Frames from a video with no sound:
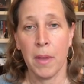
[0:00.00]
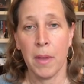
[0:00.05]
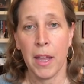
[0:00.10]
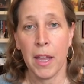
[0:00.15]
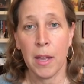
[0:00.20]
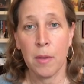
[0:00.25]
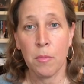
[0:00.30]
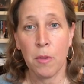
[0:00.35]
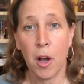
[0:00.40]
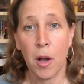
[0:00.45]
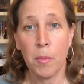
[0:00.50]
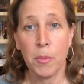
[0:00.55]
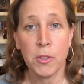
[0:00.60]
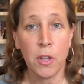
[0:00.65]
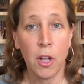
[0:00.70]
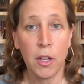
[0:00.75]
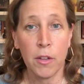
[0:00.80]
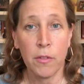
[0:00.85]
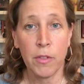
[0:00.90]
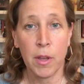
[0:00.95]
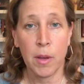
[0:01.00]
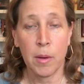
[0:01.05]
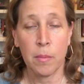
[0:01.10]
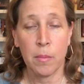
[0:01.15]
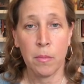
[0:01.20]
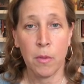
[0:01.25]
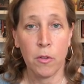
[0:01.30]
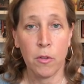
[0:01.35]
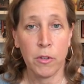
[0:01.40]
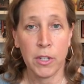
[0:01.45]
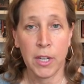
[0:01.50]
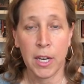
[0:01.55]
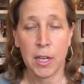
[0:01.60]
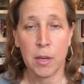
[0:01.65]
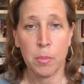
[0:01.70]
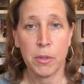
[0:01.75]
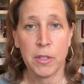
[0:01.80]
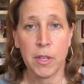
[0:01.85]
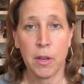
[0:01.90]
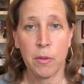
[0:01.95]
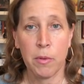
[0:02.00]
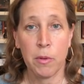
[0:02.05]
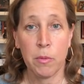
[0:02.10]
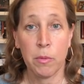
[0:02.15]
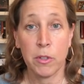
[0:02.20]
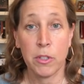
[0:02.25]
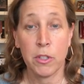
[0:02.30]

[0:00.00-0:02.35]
And almost all of them, over 90%, we